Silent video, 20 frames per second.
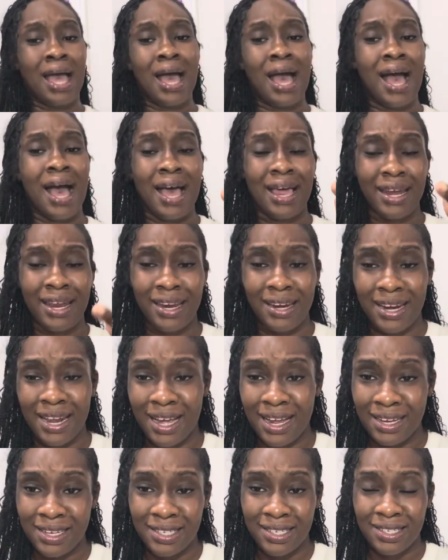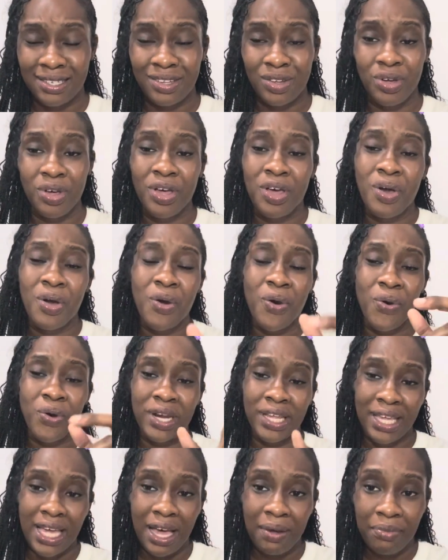And then guys, when
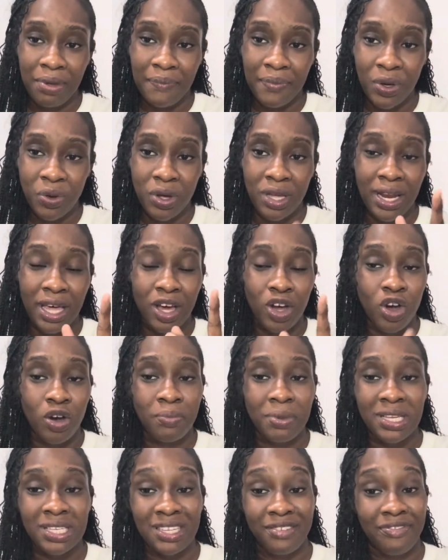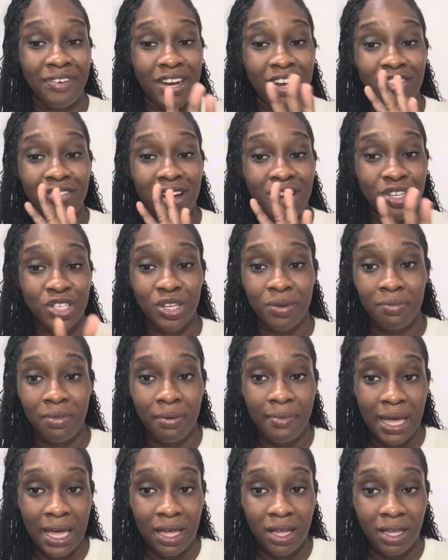you can let me know in the comments if I did wrong something I
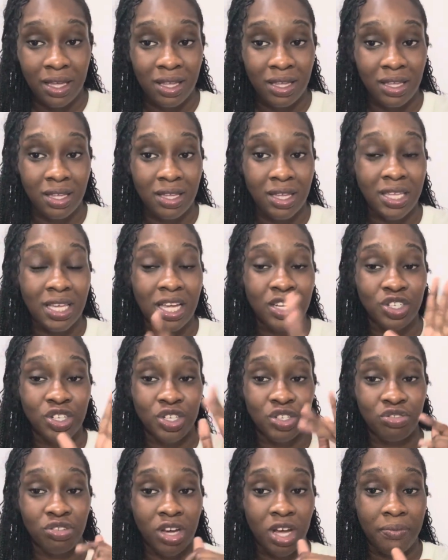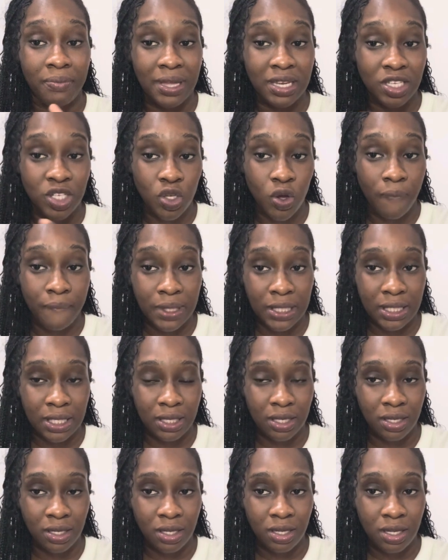buy, you can just recommend
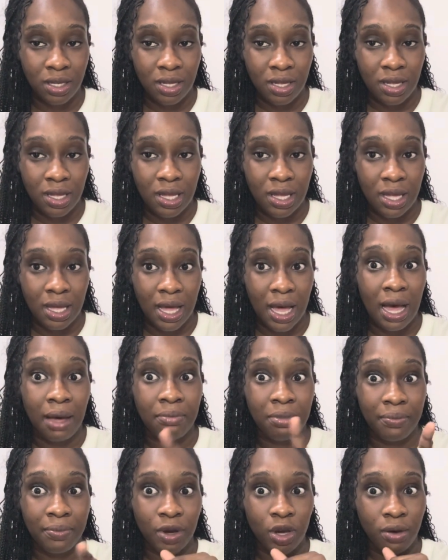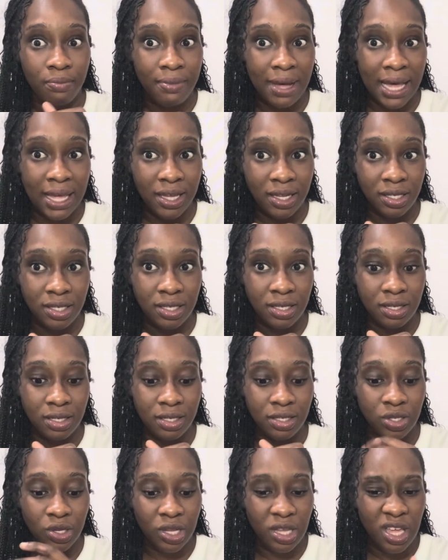something and make me go buy it.
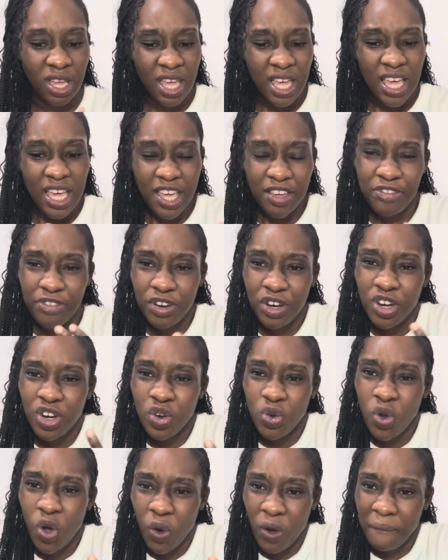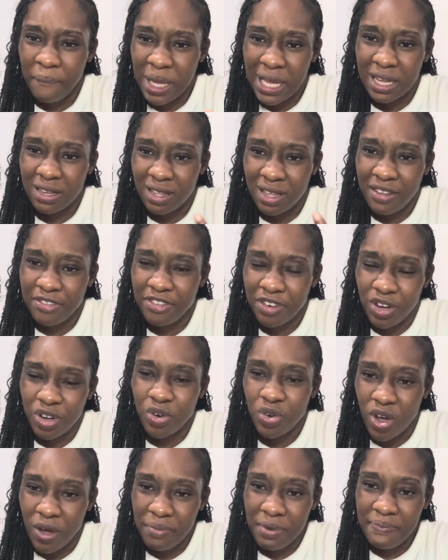So if you don't know what I mean, if you
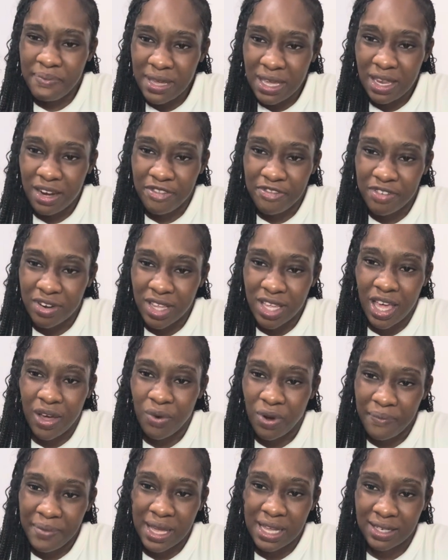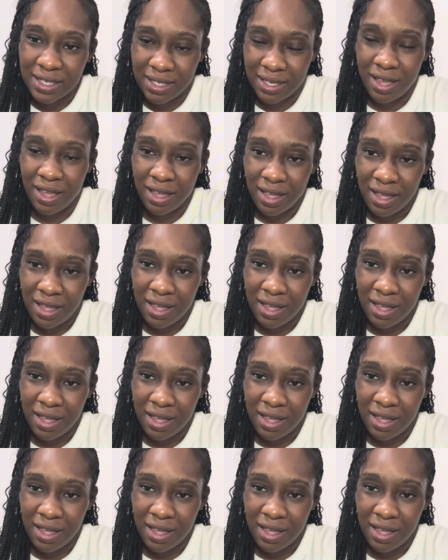don't get what I say,